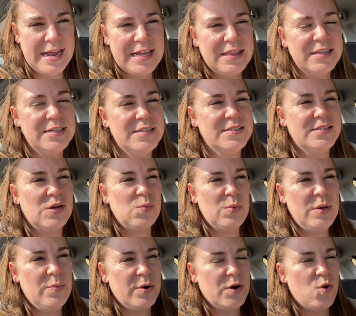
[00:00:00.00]
Island is that
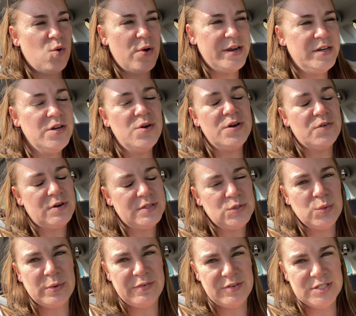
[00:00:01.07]
we were going to go to
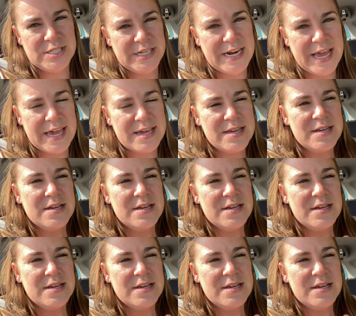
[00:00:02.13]
Crystal River today